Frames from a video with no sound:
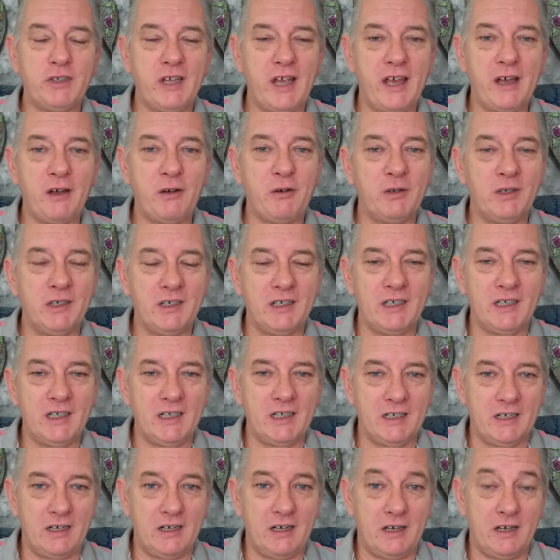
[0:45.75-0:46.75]
Now,
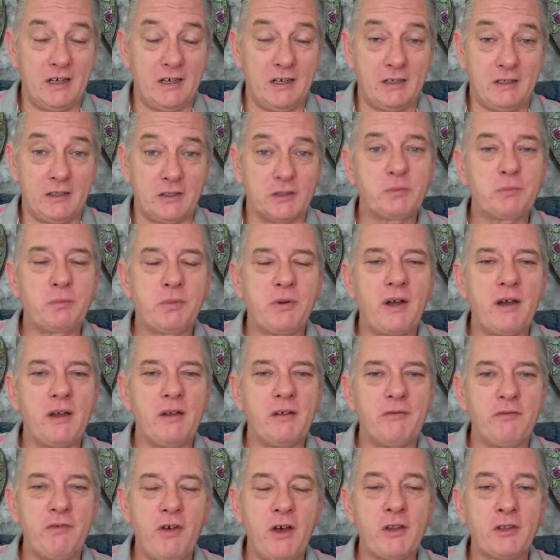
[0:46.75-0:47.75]

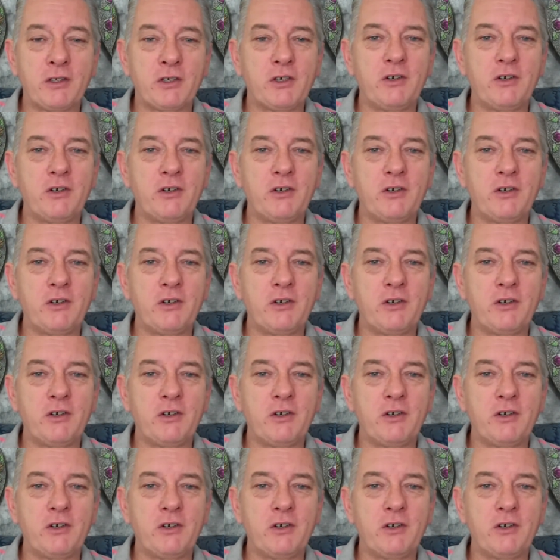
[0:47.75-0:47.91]
Father